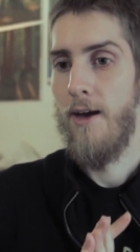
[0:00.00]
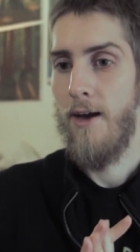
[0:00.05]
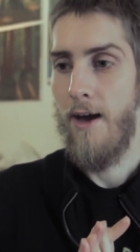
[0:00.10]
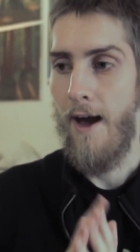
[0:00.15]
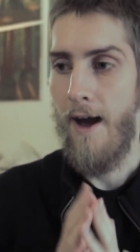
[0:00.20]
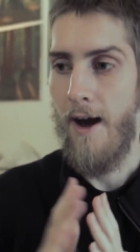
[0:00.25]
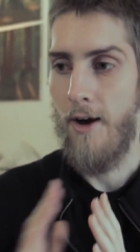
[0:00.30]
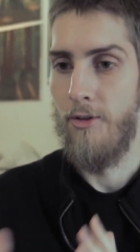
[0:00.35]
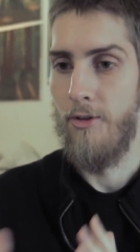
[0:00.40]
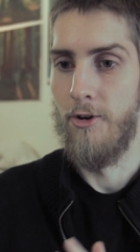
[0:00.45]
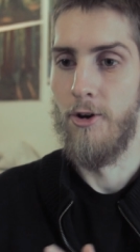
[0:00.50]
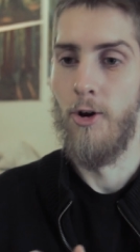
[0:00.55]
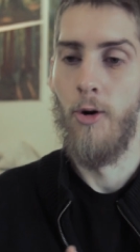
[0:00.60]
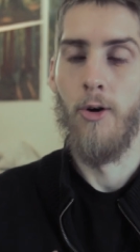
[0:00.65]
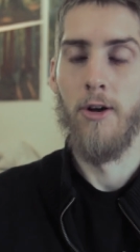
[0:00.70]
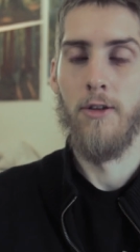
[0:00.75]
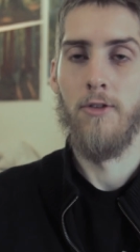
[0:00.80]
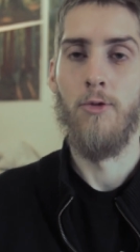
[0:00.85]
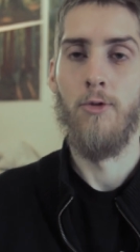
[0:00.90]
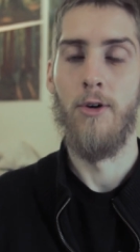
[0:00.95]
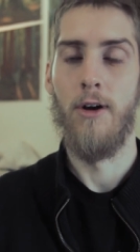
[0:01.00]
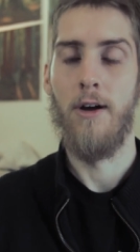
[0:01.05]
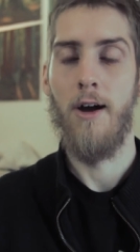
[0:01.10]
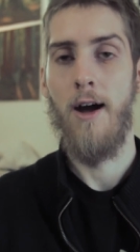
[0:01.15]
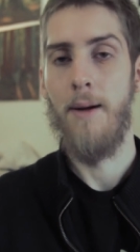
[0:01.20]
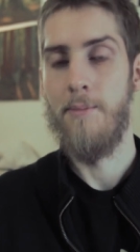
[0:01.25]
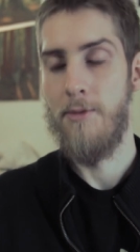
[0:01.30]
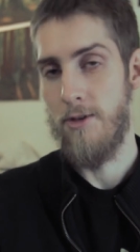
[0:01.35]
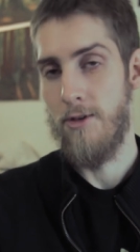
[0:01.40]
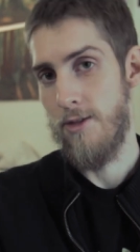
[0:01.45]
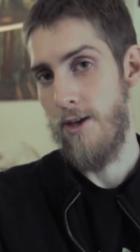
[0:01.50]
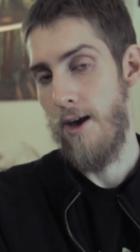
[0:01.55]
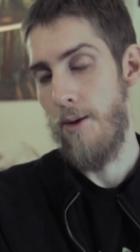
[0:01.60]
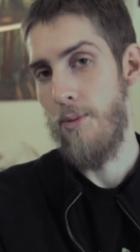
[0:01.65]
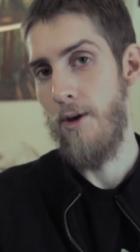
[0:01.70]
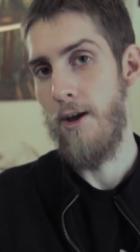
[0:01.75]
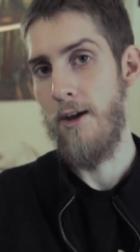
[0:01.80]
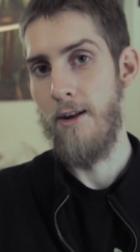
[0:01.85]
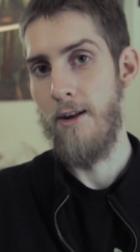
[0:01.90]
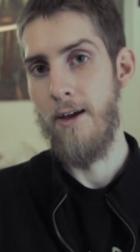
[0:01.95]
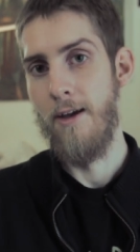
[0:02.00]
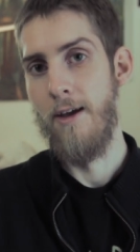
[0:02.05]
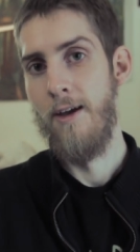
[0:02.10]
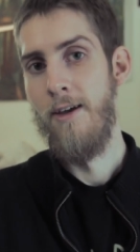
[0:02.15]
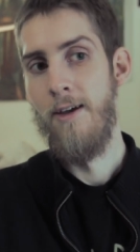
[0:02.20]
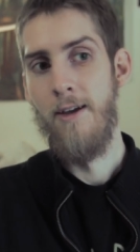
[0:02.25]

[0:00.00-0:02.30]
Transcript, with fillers: how they're going to accomplish that painting.